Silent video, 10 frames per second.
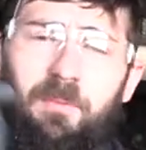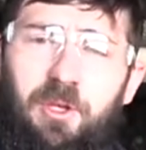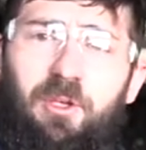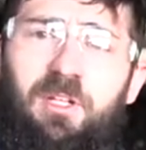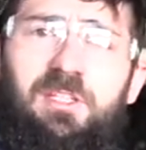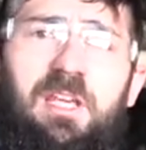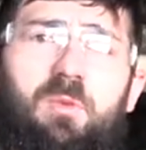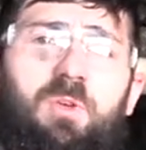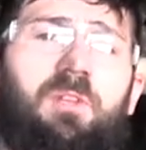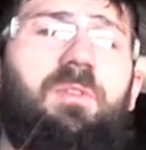But you're gonna
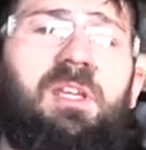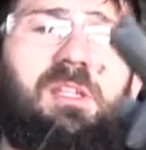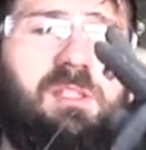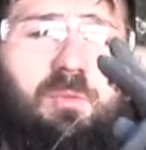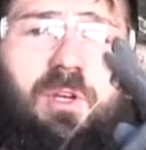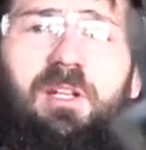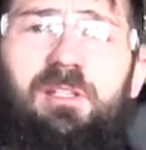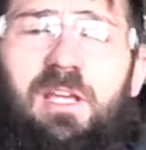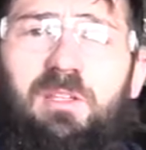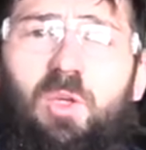take one of these, we're gonna
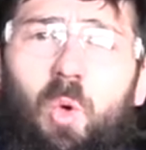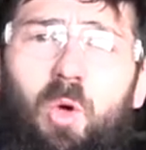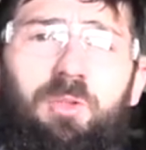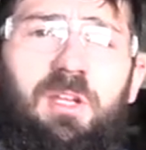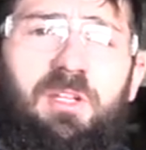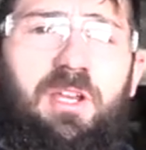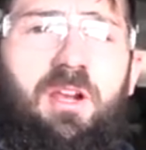take the coiled end